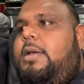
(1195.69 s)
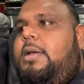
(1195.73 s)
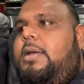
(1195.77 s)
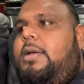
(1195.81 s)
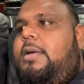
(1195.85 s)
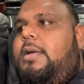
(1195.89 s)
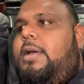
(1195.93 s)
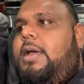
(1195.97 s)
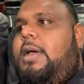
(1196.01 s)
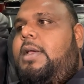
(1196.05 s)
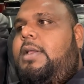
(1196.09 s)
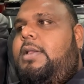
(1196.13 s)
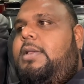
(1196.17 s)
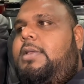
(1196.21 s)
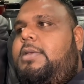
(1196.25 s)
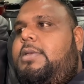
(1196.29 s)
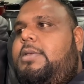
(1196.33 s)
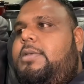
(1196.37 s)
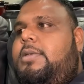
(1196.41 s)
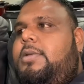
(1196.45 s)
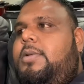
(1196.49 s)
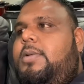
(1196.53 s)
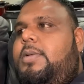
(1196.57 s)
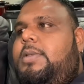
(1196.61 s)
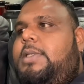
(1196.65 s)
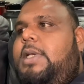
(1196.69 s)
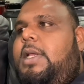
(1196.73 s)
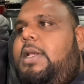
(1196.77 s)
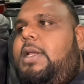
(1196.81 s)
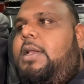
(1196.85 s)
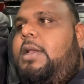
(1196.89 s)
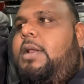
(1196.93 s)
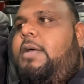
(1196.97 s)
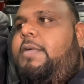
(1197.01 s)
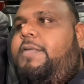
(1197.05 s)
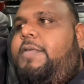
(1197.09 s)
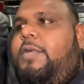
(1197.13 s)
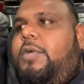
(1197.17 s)
right? So we
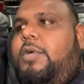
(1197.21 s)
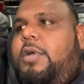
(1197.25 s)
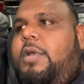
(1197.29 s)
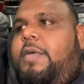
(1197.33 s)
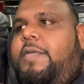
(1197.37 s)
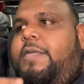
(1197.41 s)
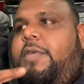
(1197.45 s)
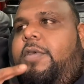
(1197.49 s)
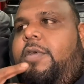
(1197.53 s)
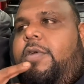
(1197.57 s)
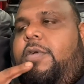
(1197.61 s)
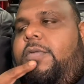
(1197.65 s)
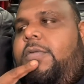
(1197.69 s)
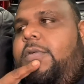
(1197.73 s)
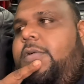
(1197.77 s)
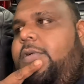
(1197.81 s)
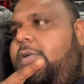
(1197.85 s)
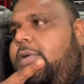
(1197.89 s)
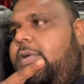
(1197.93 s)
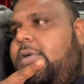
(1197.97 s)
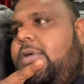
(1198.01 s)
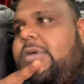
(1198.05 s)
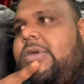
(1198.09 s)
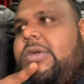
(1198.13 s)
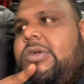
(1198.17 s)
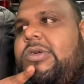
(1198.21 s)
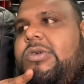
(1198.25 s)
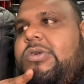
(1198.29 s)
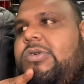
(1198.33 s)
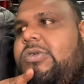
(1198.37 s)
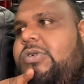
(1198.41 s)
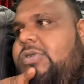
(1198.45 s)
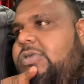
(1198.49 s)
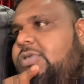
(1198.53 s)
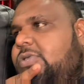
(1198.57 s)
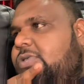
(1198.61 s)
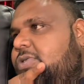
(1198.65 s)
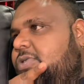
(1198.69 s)
sending love to all of you.
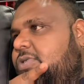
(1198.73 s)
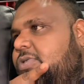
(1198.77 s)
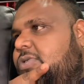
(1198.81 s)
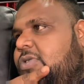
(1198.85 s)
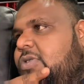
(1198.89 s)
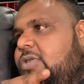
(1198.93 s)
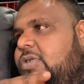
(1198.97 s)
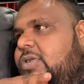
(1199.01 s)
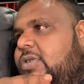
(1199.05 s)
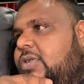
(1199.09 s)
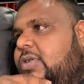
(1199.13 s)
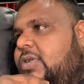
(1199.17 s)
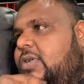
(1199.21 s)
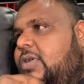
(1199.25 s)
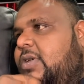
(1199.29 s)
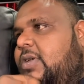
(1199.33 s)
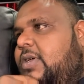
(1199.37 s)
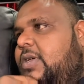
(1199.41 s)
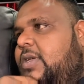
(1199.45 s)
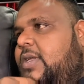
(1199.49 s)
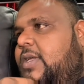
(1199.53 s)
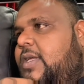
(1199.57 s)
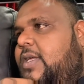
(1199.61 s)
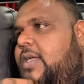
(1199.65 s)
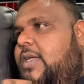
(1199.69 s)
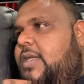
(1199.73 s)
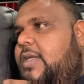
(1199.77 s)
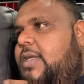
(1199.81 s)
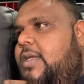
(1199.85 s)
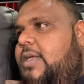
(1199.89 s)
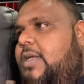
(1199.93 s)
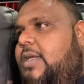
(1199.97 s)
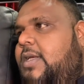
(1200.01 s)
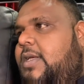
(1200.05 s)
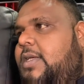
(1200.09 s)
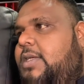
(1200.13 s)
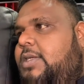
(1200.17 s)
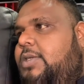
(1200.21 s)
she made
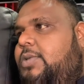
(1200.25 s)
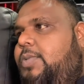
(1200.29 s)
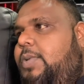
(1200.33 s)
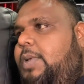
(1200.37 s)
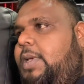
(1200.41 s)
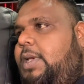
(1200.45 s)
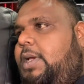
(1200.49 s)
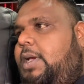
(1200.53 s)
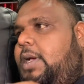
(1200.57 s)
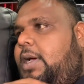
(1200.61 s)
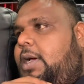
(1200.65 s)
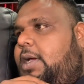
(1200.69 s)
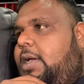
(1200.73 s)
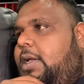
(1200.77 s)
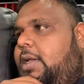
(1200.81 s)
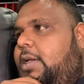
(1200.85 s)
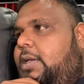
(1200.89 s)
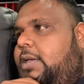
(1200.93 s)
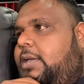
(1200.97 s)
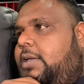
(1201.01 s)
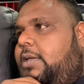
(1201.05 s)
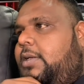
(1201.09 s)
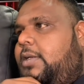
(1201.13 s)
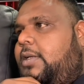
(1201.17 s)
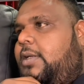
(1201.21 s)
last week. And